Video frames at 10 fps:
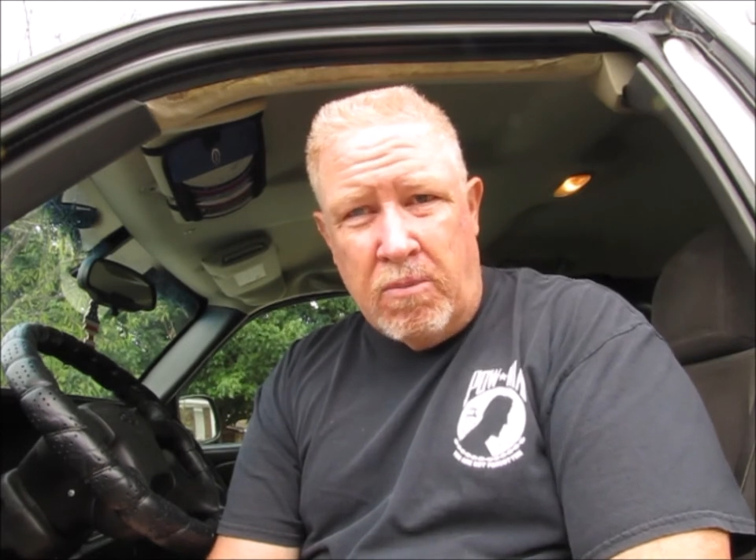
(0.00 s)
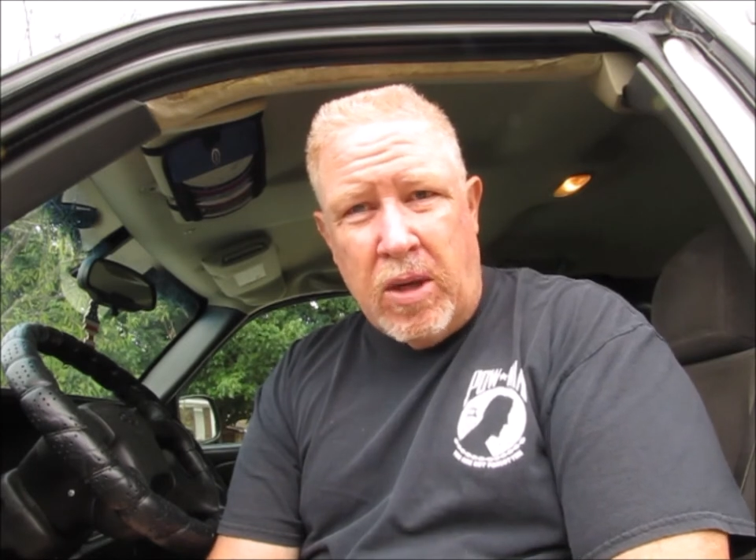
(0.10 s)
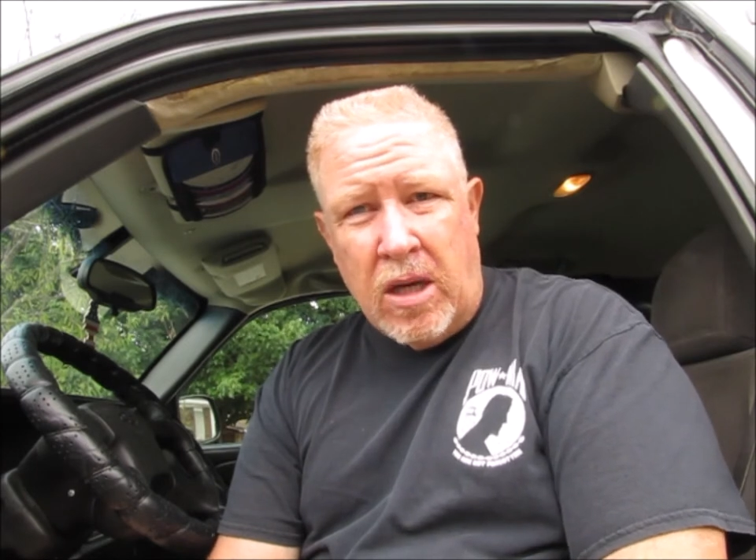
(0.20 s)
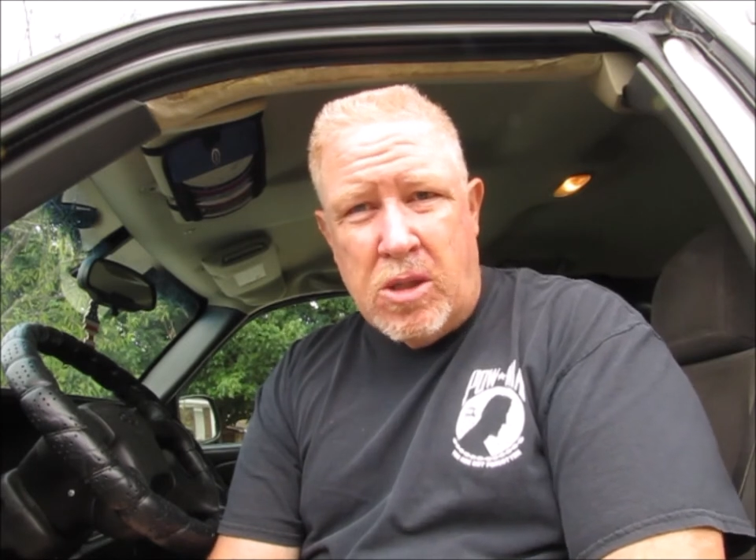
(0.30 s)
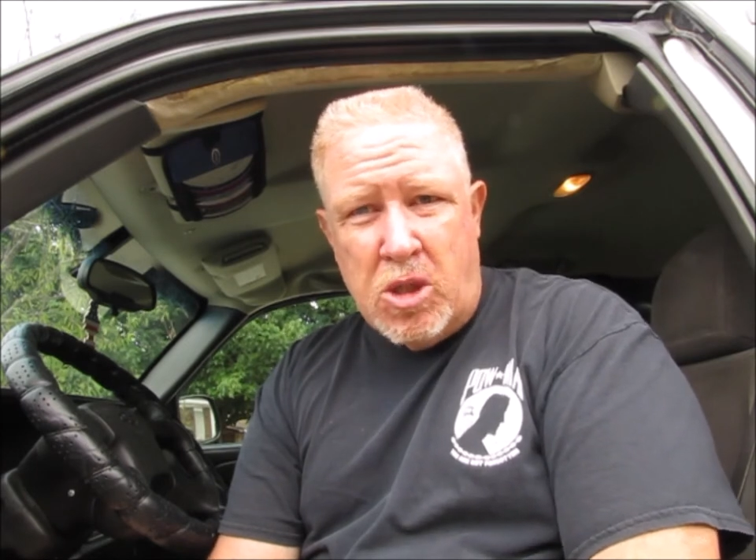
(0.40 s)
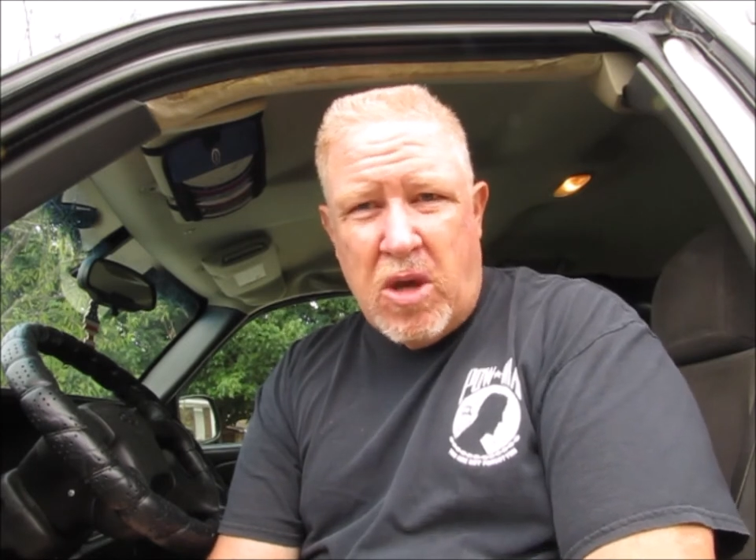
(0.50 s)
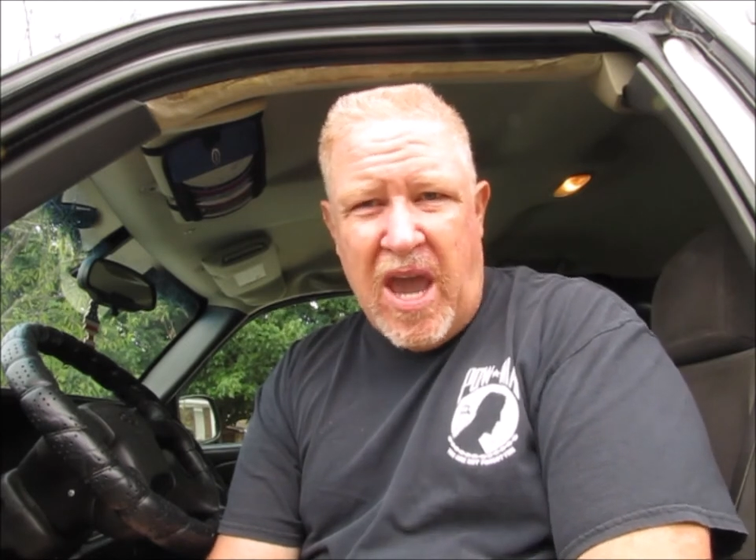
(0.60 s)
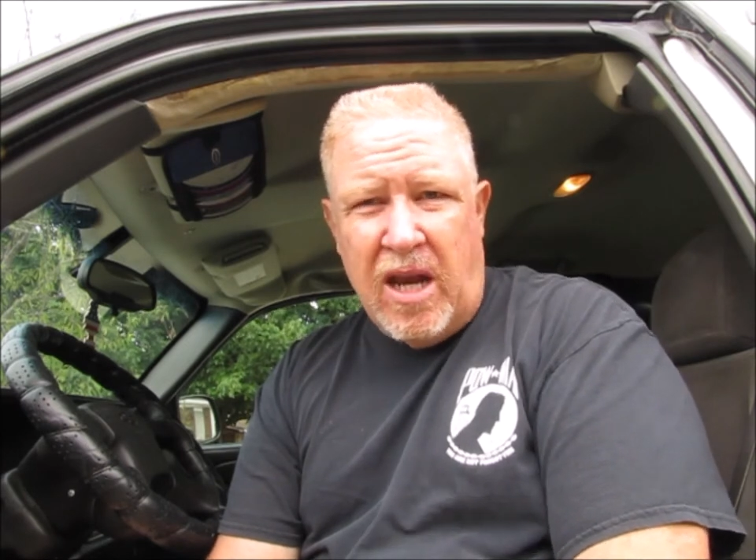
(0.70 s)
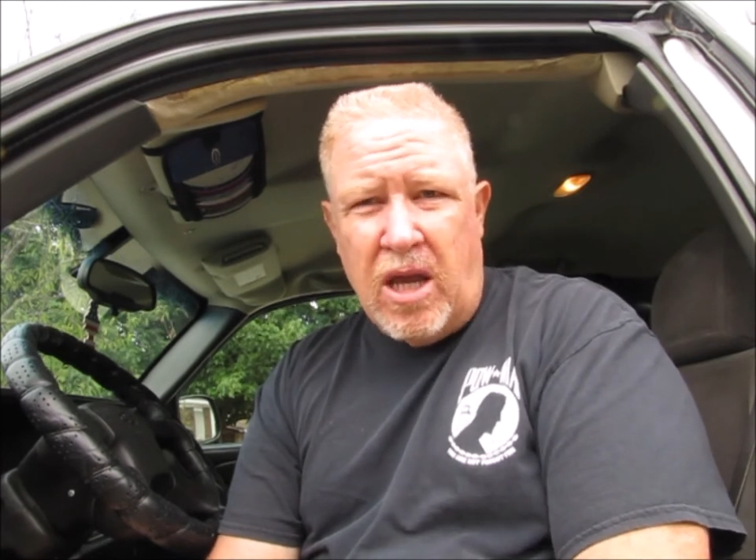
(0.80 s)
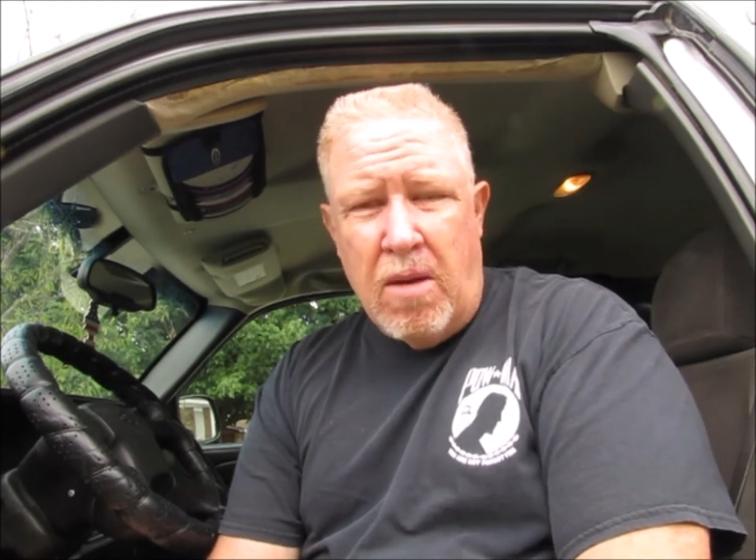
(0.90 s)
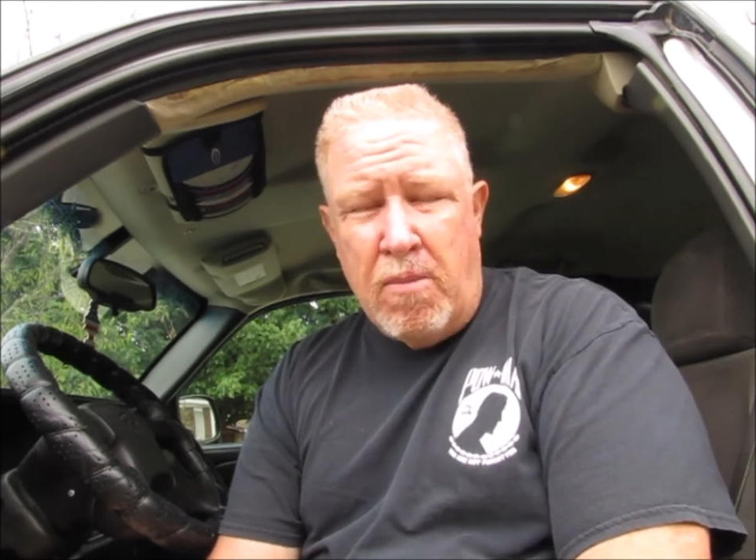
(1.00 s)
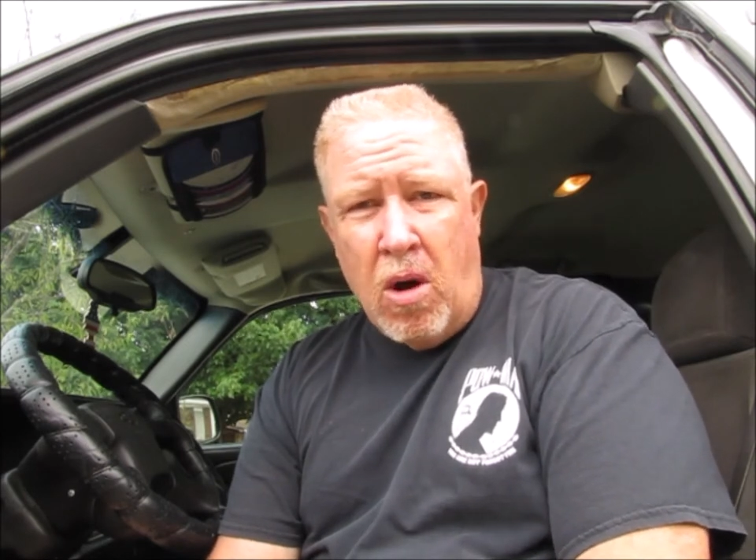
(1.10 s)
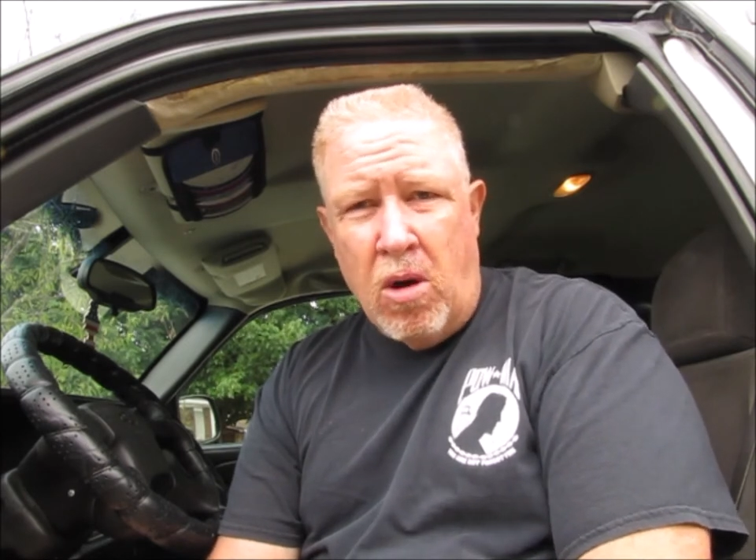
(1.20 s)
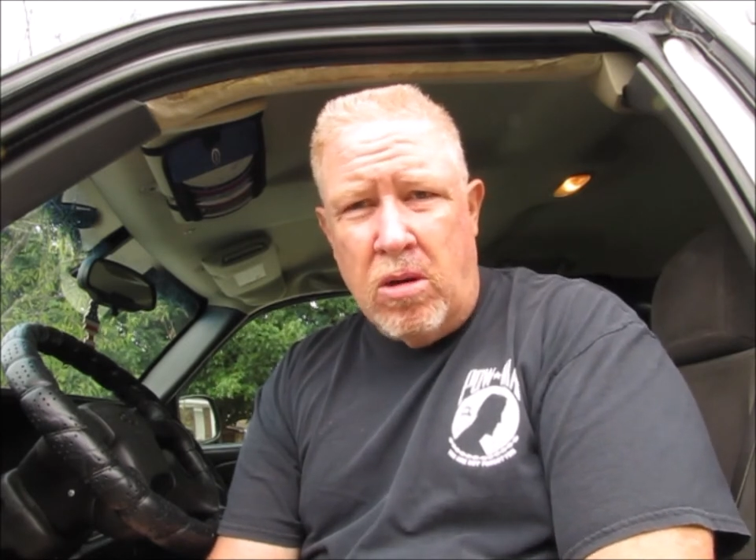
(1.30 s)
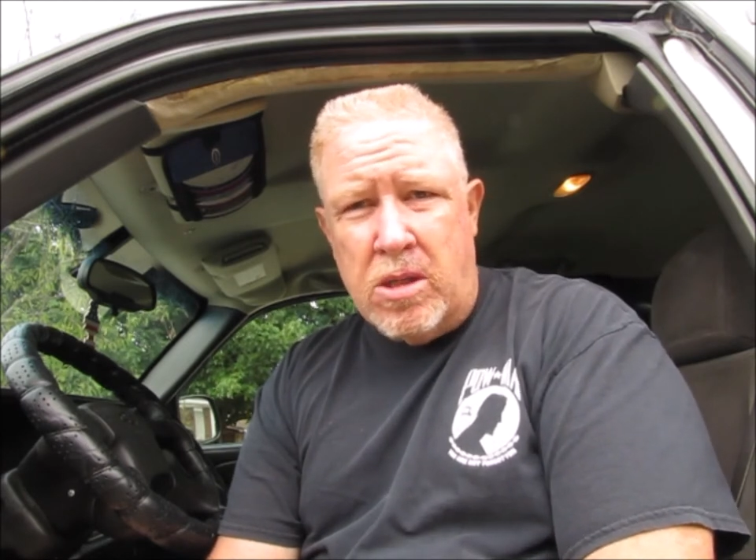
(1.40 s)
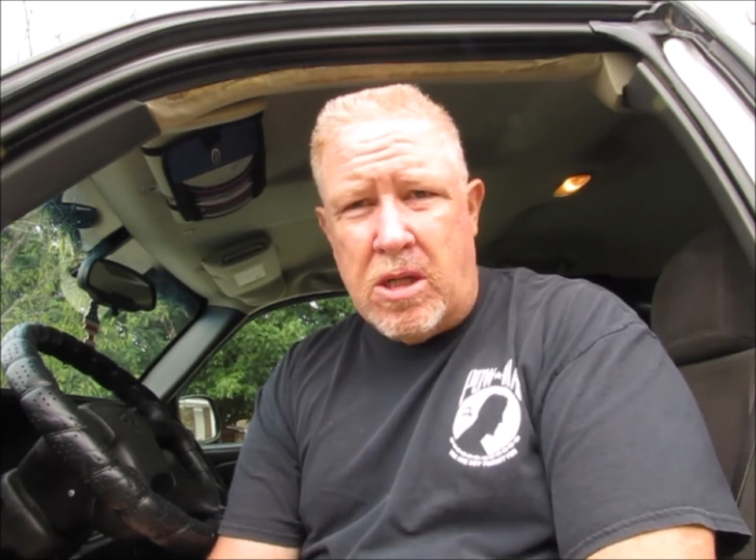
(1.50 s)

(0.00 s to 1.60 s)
because you can get burned.